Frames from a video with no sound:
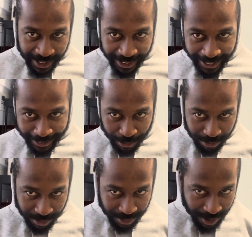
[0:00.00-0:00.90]
Hey,
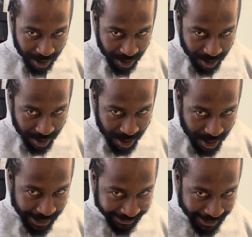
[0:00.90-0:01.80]

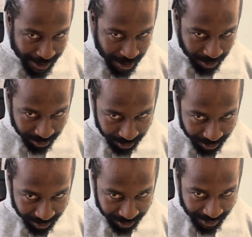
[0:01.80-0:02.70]
listen,
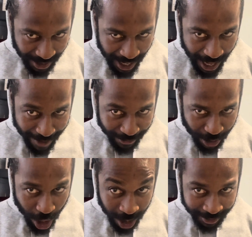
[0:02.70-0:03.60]
I've
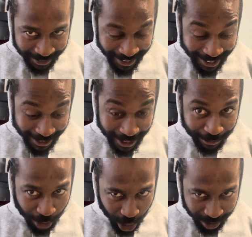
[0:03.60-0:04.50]
gone and
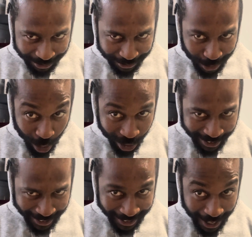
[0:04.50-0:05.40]
evolved,
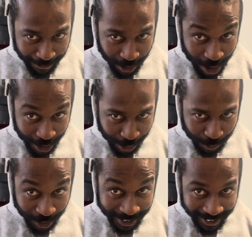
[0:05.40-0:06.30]
okay? I've gone up
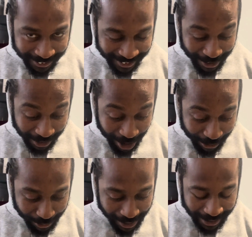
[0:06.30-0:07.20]
to the next level
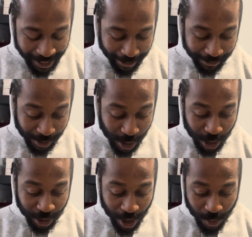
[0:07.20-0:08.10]
of my life.
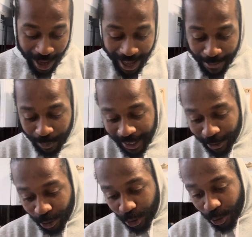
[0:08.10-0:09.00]
Now, what I'm
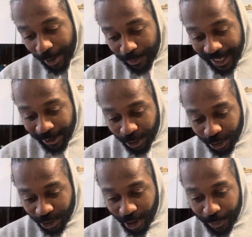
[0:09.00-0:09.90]
planning to do, I'm planning to
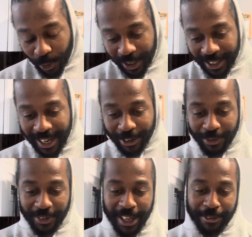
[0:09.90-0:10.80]
stop doing 9 to
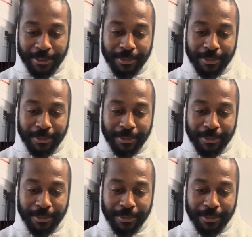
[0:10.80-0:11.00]
5,